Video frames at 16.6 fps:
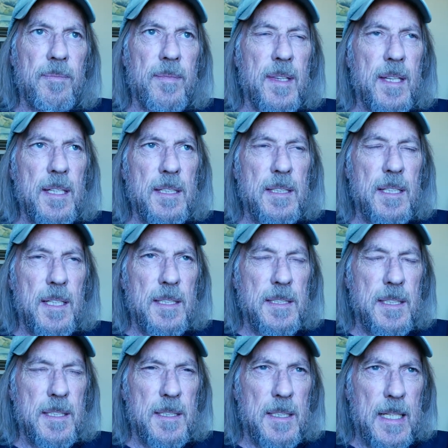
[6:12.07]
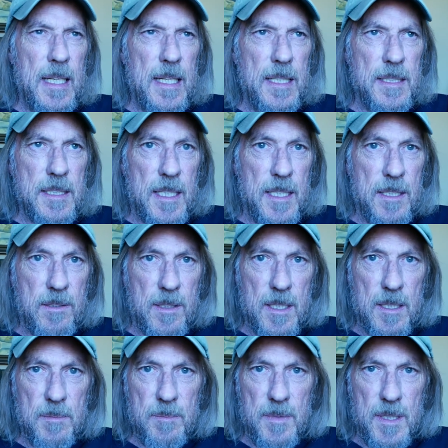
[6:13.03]
He had a
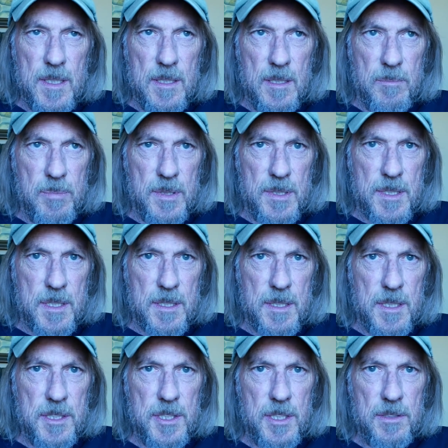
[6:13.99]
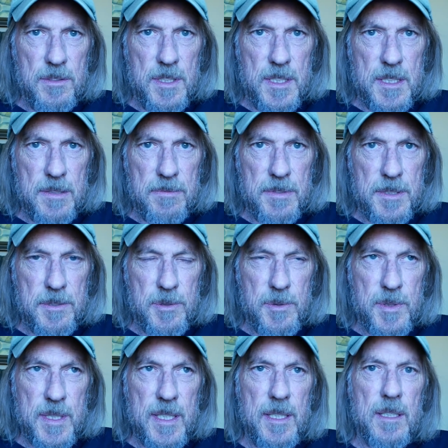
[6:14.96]
diagram in the book that showed the difference
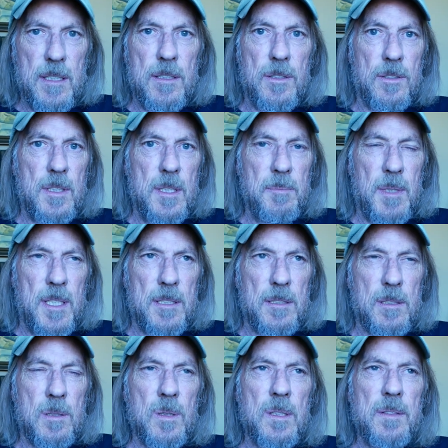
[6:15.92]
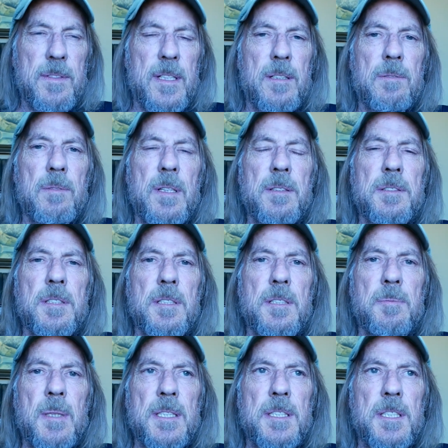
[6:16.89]
between an early model Corvair rear
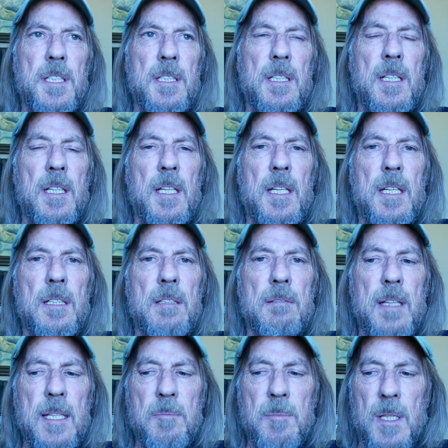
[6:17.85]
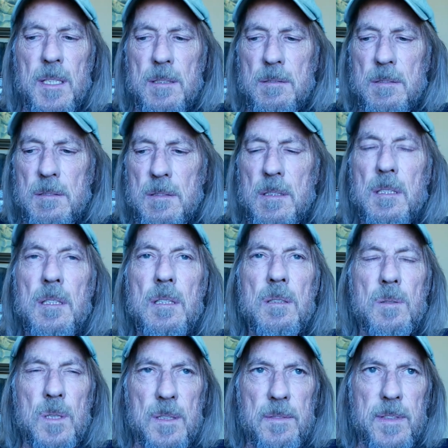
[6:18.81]
suspension and a late model
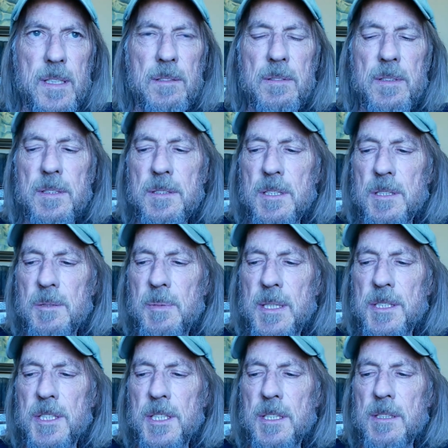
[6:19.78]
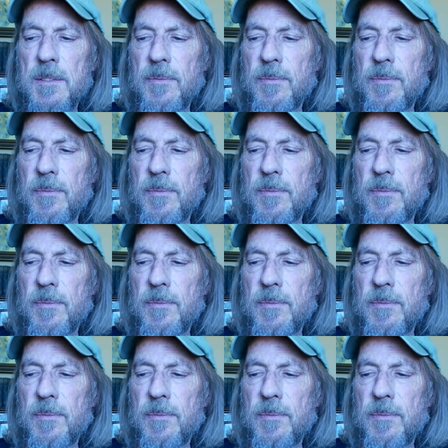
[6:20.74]
Corvair rear suspension.